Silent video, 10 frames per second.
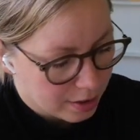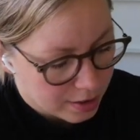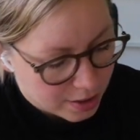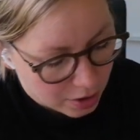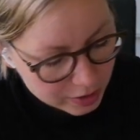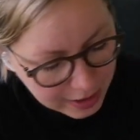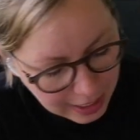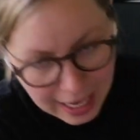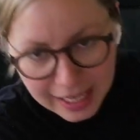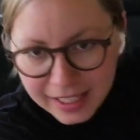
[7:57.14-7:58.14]
So
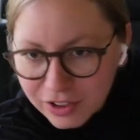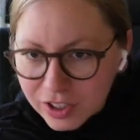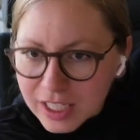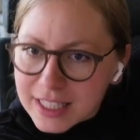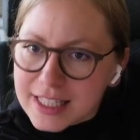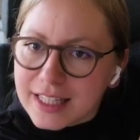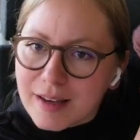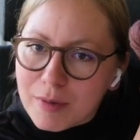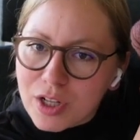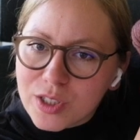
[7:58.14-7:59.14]
yeah, here you can see
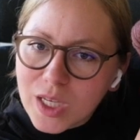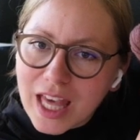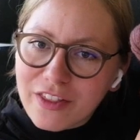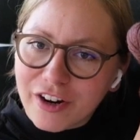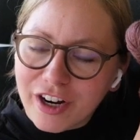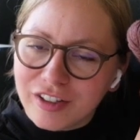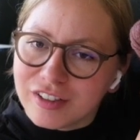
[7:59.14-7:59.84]
them all together.